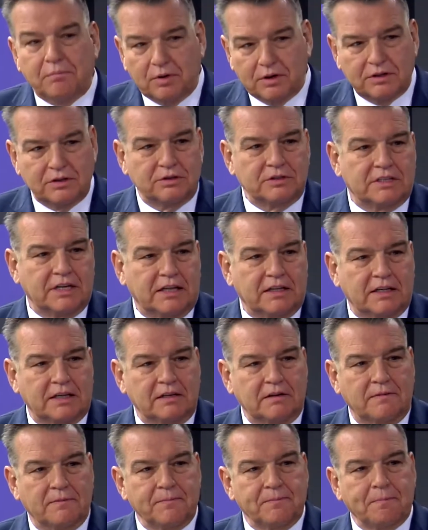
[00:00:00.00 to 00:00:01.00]
put new teeth
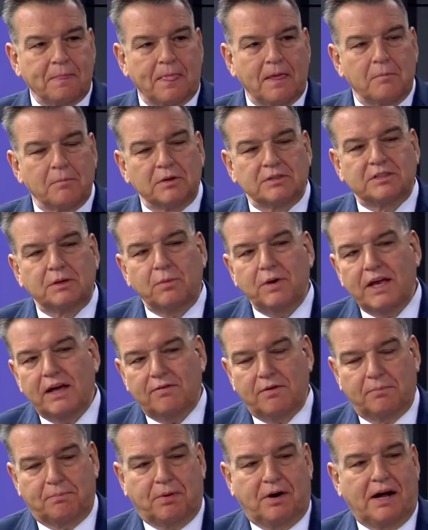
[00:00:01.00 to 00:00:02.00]
in. But see, we
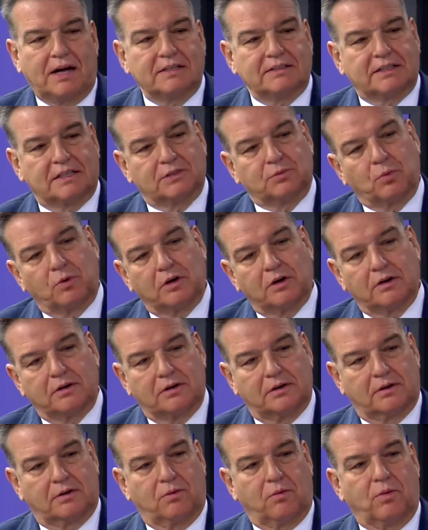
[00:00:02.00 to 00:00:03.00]
have a process
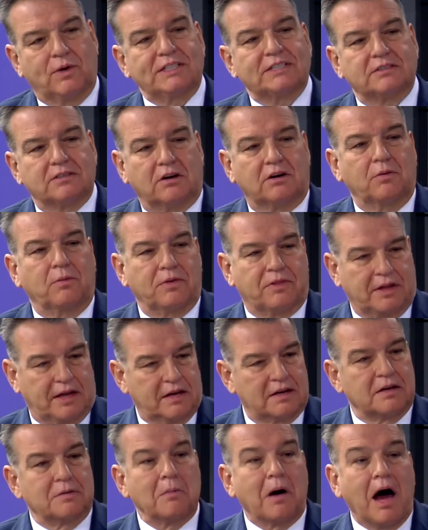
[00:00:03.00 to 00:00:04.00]
where we start with the
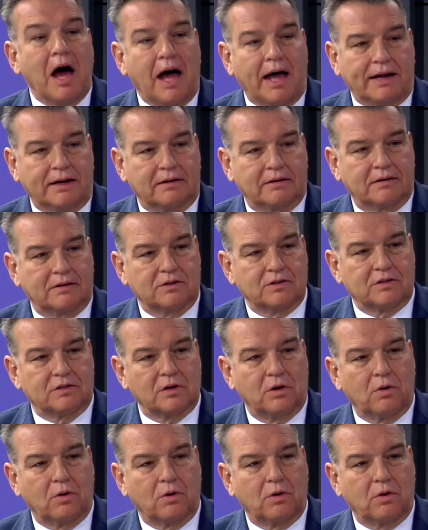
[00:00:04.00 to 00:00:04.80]
end in mind. So